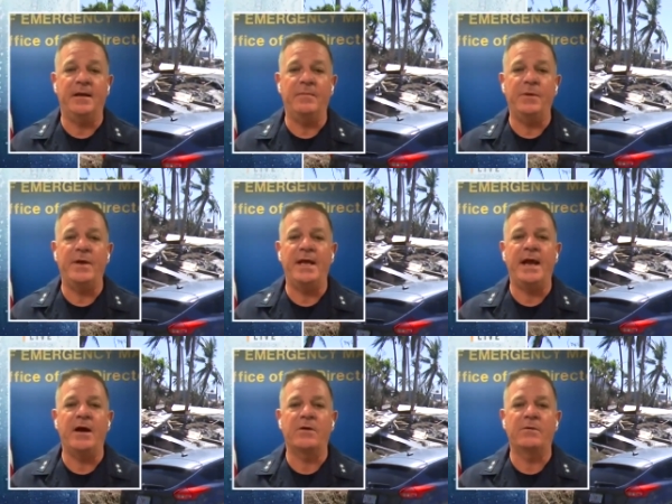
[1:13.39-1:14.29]
I mean, we had
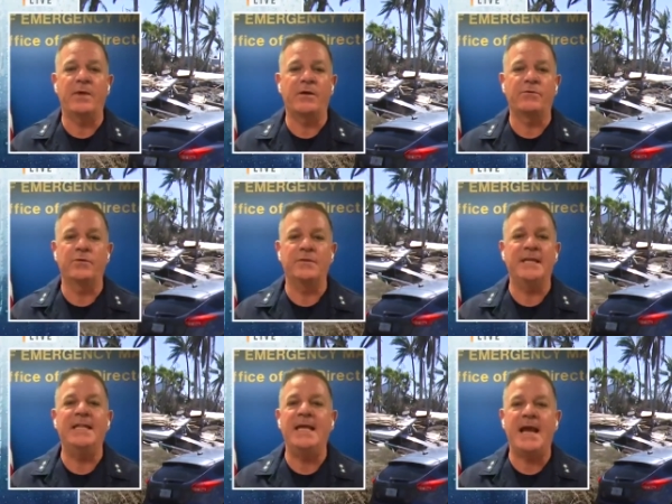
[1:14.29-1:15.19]
air, air crews
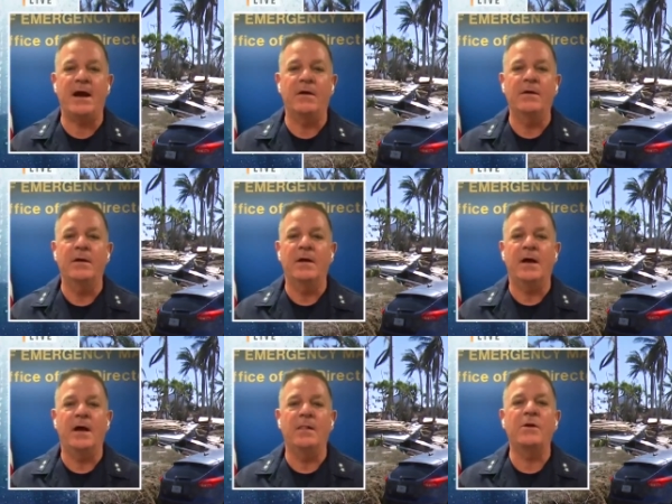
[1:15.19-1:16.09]
in the air
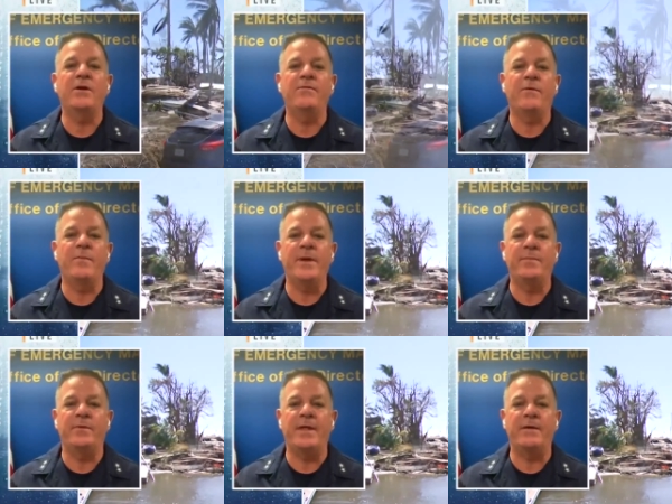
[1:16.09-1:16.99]
uh, looking for
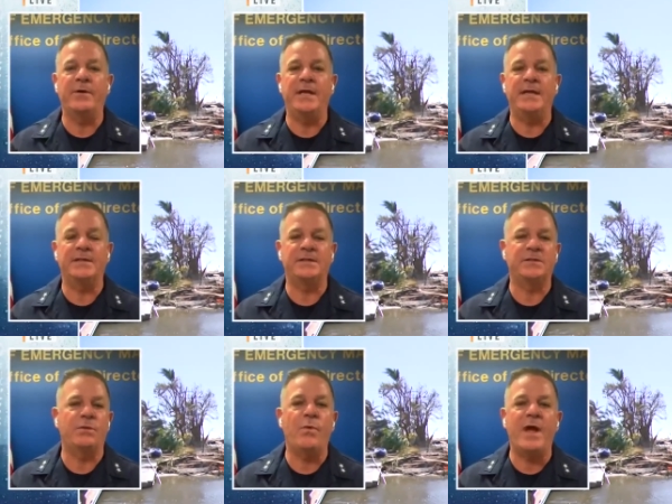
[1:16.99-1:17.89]
people that were needing
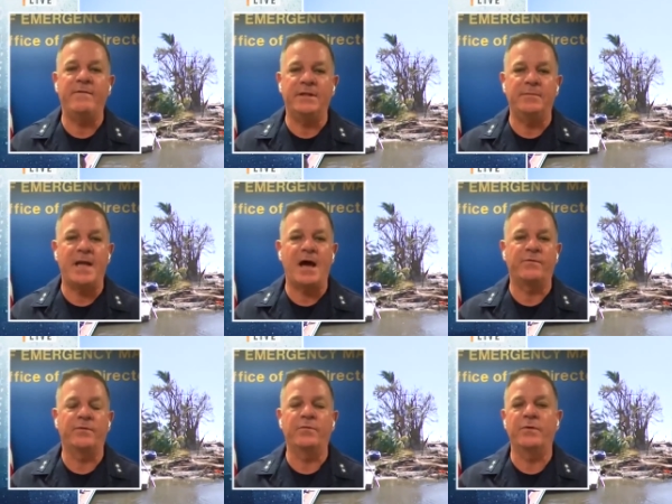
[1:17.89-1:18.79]
assistance, waving them
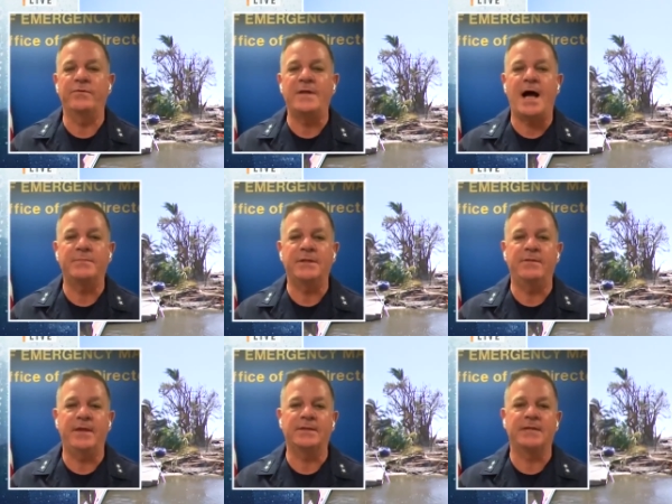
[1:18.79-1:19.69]
down from rooftops
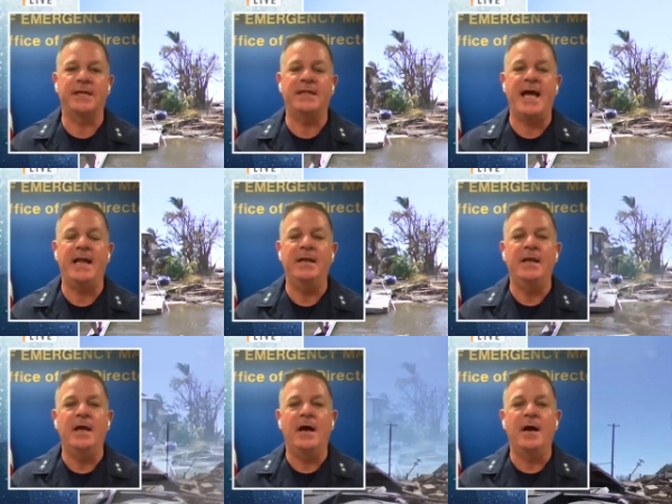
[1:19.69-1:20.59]
and things like that.
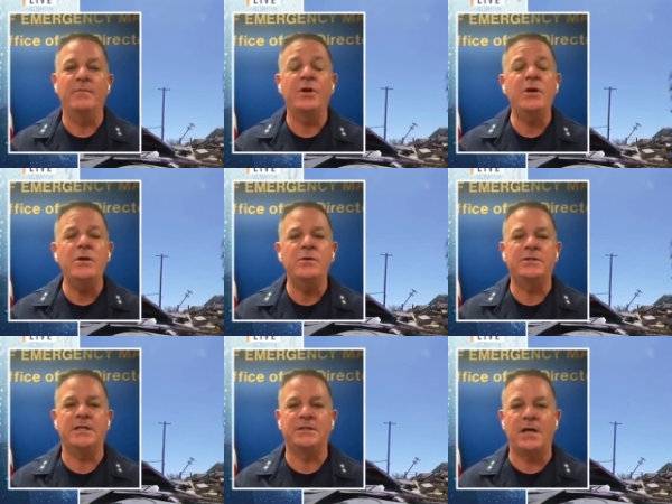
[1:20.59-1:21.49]
Um, the good news
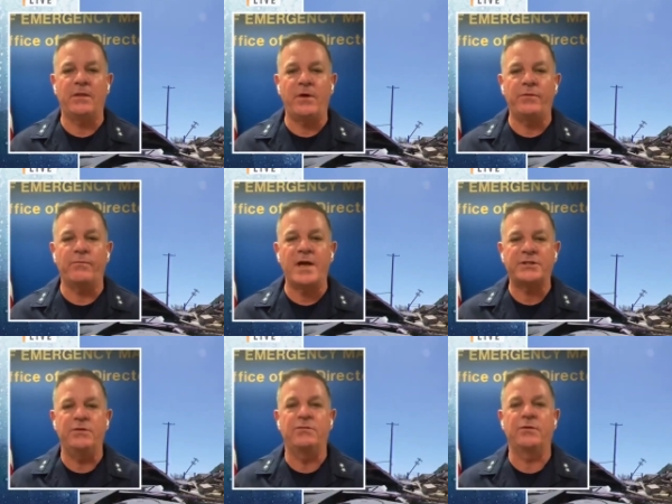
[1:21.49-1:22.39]
is uh, the
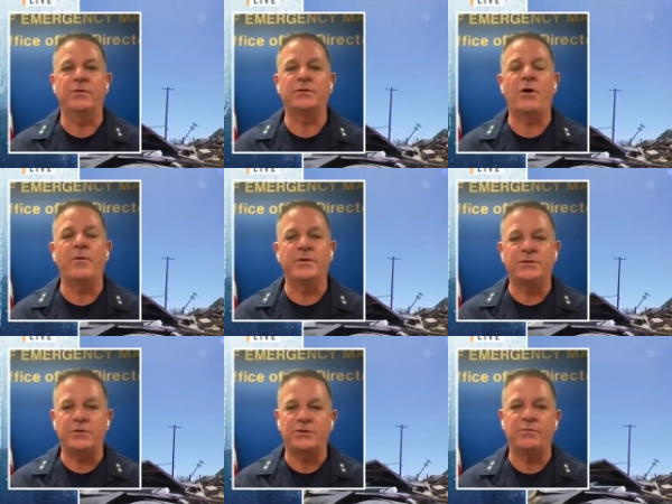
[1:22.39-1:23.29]
rescue crews, urban
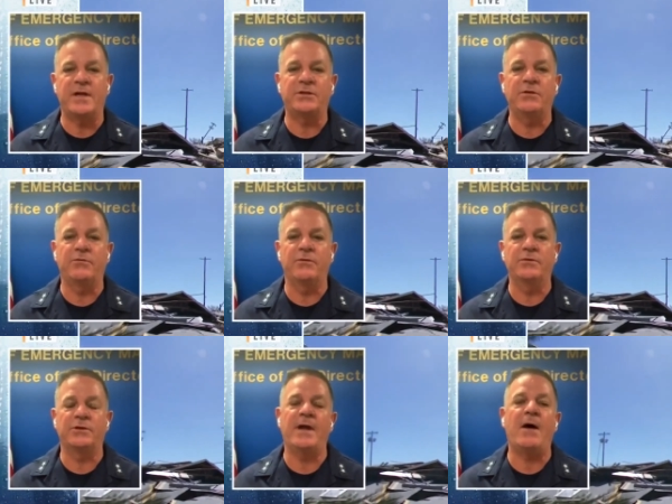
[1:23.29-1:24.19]
search and rescue
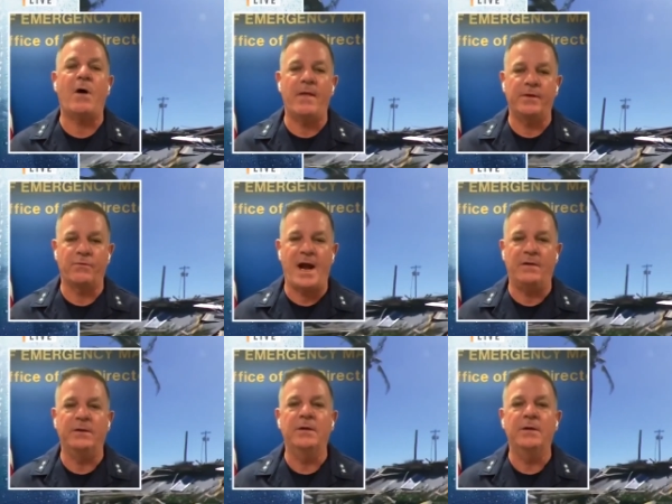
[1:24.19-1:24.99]
crews, are now on the ground.